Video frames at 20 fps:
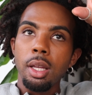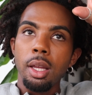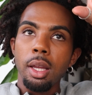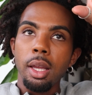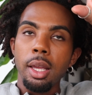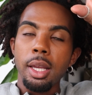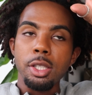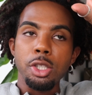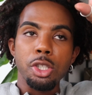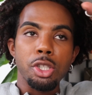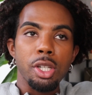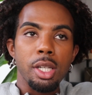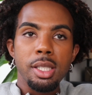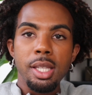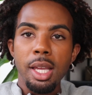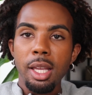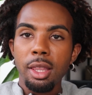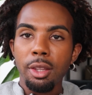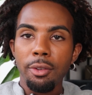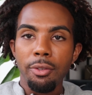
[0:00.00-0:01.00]
is just
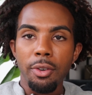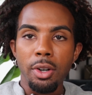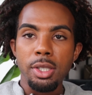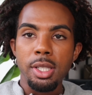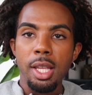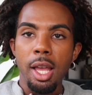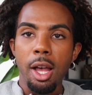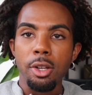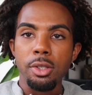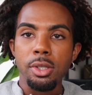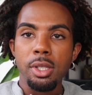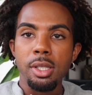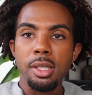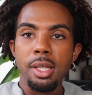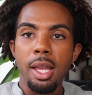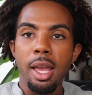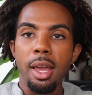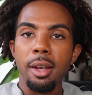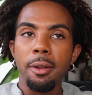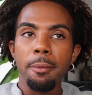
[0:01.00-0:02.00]
like the first house, is
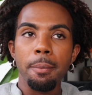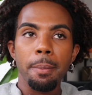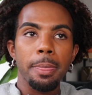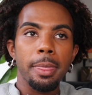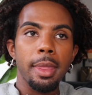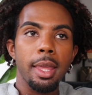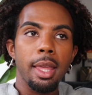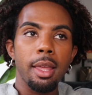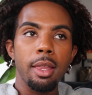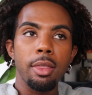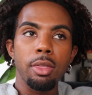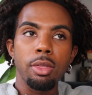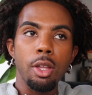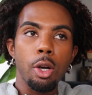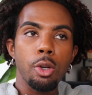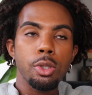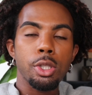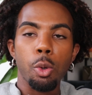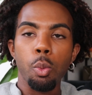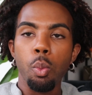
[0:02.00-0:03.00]
that
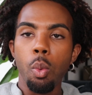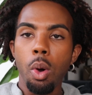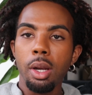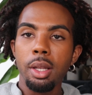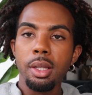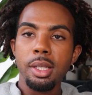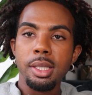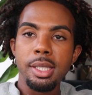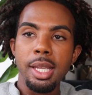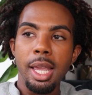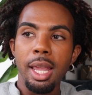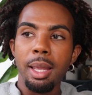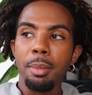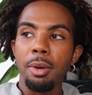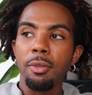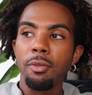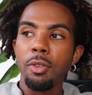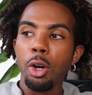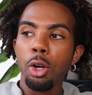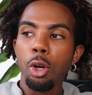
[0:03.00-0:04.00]
those are one and the same.
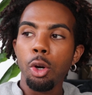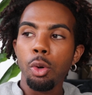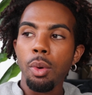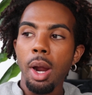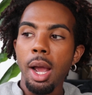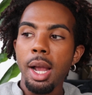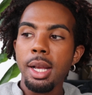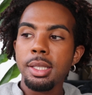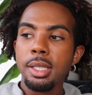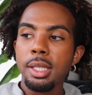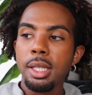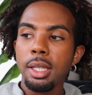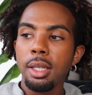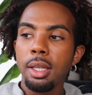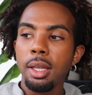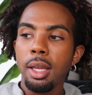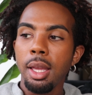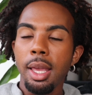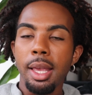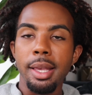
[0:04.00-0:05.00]
A Virgo
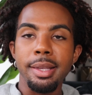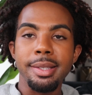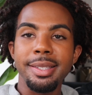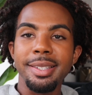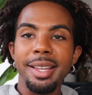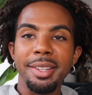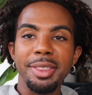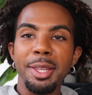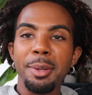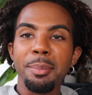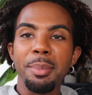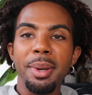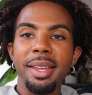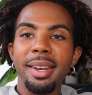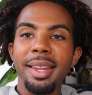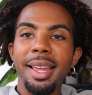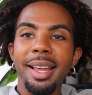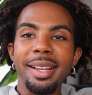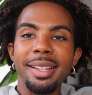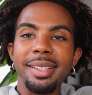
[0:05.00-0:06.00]
rising is nothing
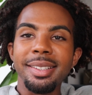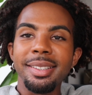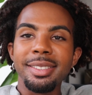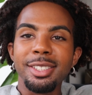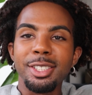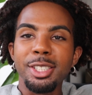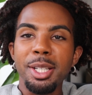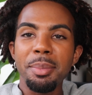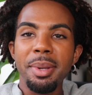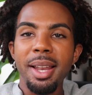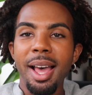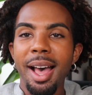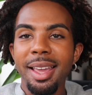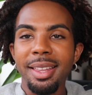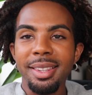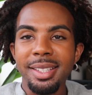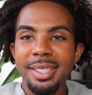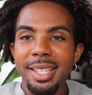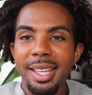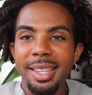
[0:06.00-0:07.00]
but a Gemini
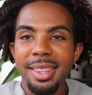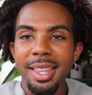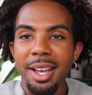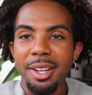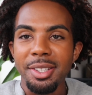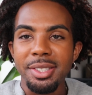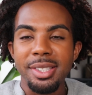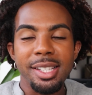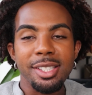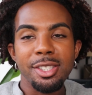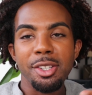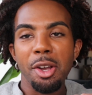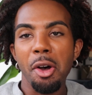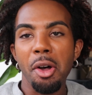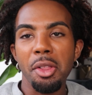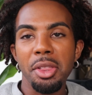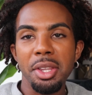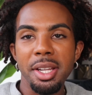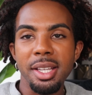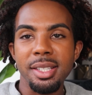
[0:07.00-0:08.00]
in the 10th house. That's
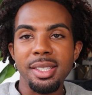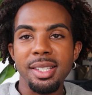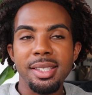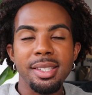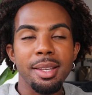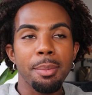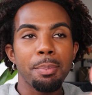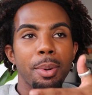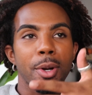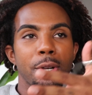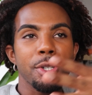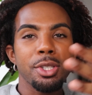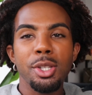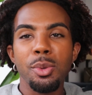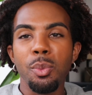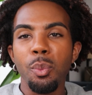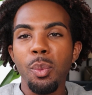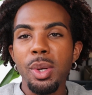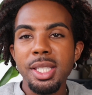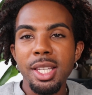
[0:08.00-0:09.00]
all it is. It's a
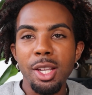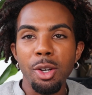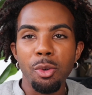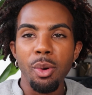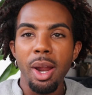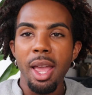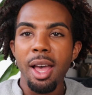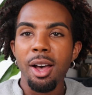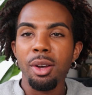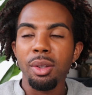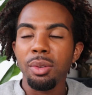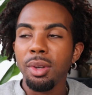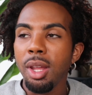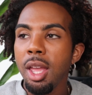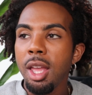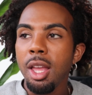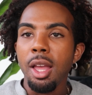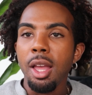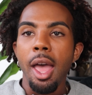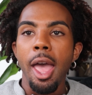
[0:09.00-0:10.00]
person whizzing around,
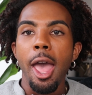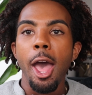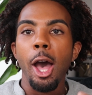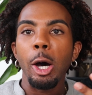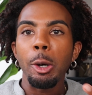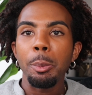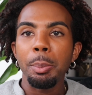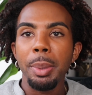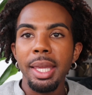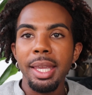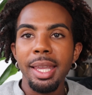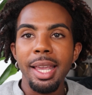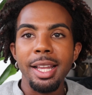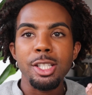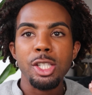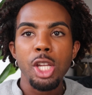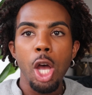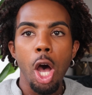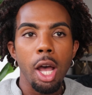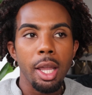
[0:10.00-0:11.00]
helping
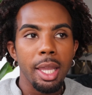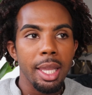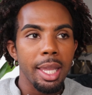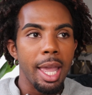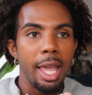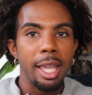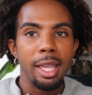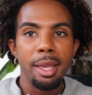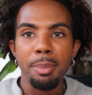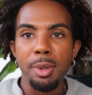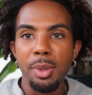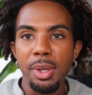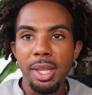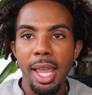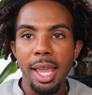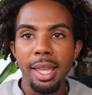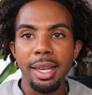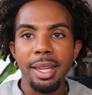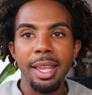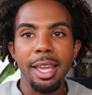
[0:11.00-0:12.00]
and talking and
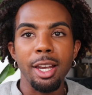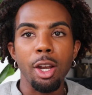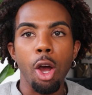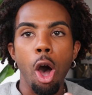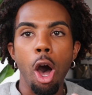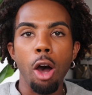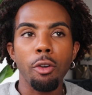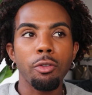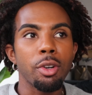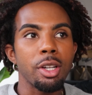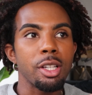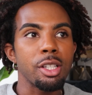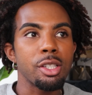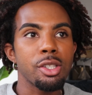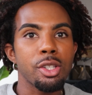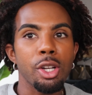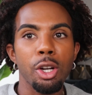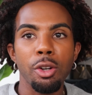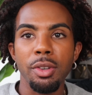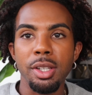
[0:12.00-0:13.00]
communicating and offering
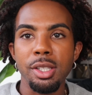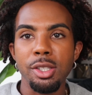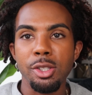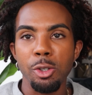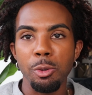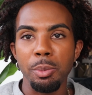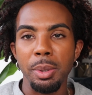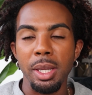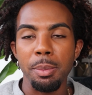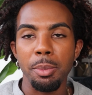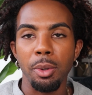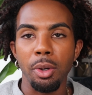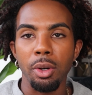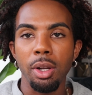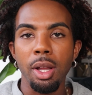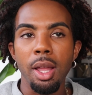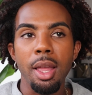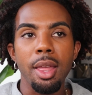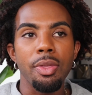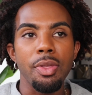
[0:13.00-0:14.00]
service to people.
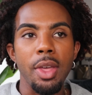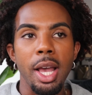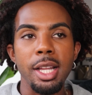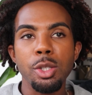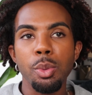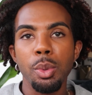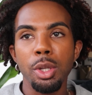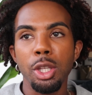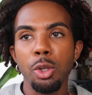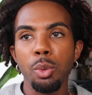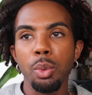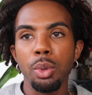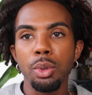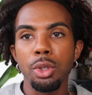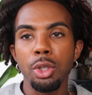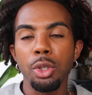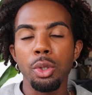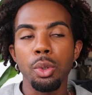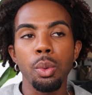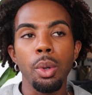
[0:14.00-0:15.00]
That's what you will
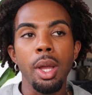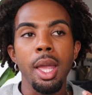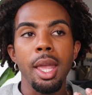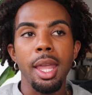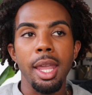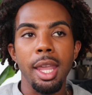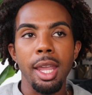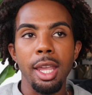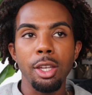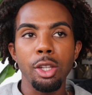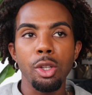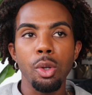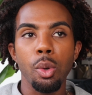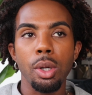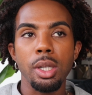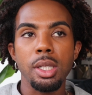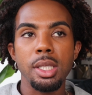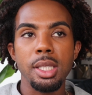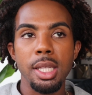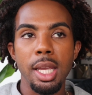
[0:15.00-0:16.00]
do in
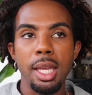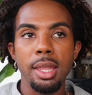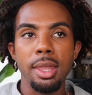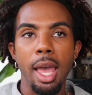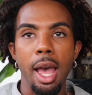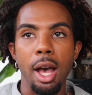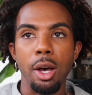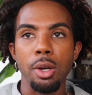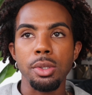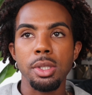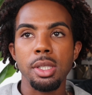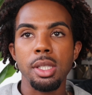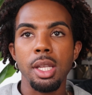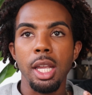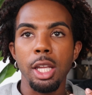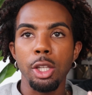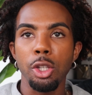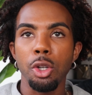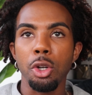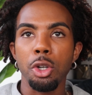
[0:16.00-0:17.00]
your 10th house
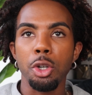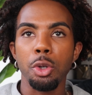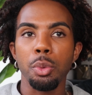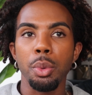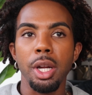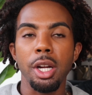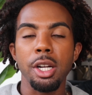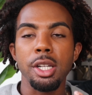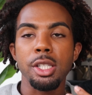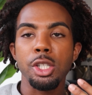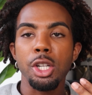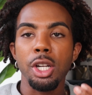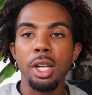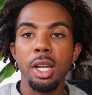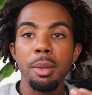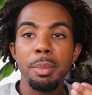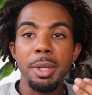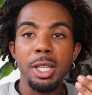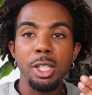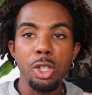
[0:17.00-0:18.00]
in your careers. You're
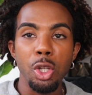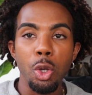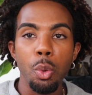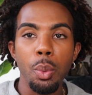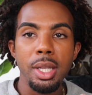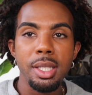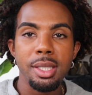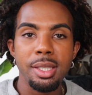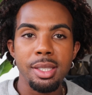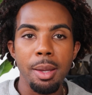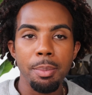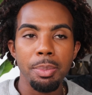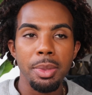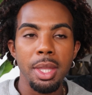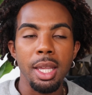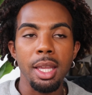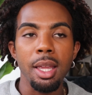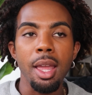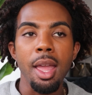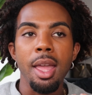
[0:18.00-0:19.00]
going to be doing
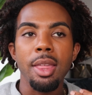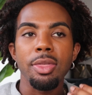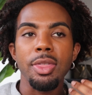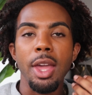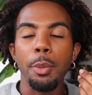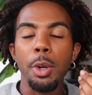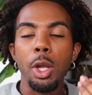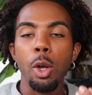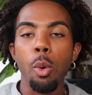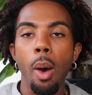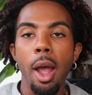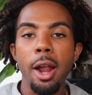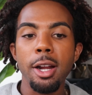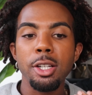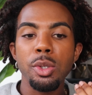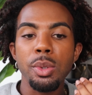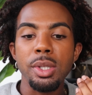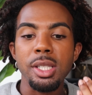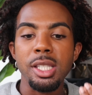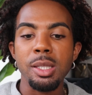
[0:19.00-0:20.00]
something that
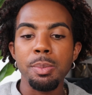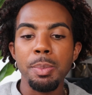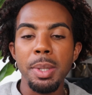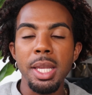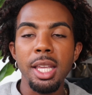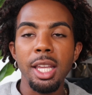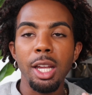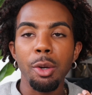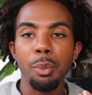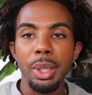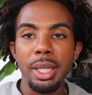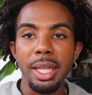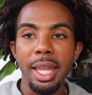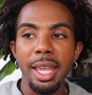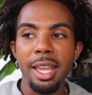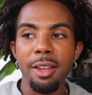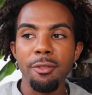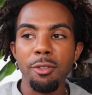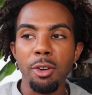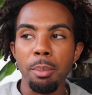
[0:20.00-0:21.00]
requires you to speak and
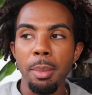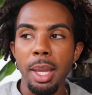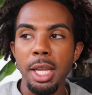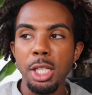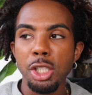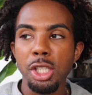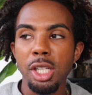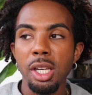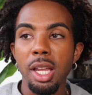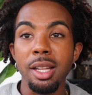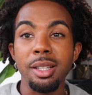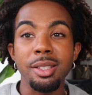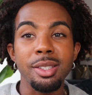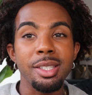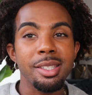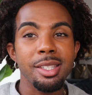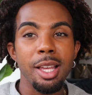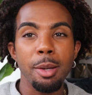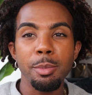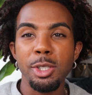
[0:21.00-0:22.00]
relay information in
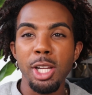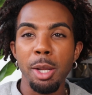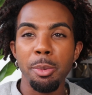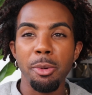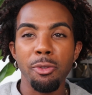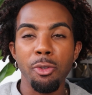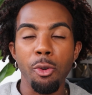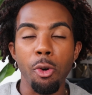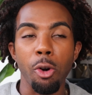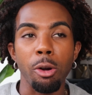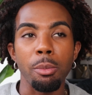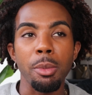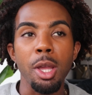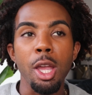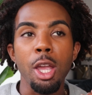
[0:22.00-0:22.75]
some shape or form.